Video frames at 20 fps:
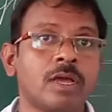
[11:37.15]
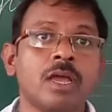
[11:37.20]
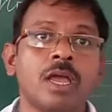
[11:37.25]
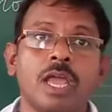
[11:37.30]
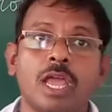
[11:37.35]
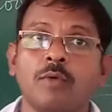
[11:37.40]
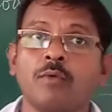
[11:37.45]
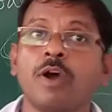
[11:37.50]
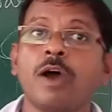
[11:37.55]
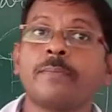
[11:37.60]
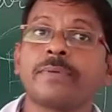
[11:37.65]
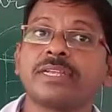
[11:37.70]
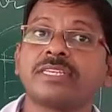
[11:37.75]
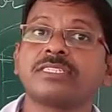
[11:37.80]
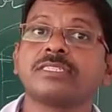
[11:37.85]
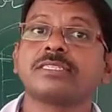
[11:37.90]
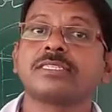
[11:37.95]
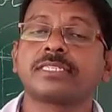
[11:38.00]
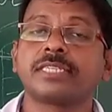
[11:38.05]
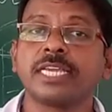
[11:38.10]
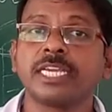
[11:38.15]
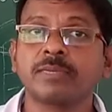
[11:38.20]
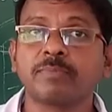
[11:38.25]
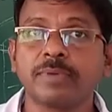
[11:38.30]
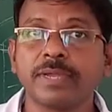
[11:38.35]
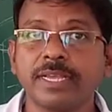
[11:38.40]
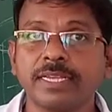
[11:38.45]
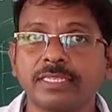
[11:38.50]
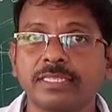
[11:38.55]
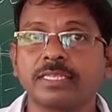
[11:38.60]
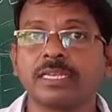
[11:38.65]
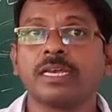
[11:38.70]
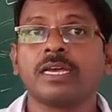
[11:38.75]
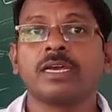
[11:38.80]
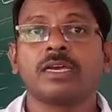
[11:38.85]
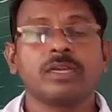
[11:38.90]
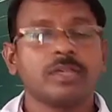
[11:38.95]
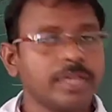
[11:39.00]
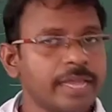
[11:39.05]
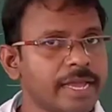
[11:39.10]
evaporation is take place.
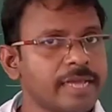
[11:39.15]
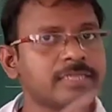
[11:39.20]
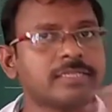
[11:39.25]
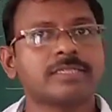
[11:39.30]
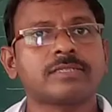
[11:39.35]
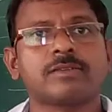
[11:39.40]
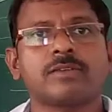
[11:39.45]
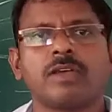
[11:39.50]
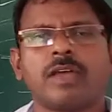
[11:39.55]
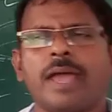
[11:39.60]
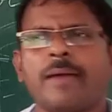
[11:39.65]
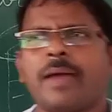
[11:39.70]
Yes,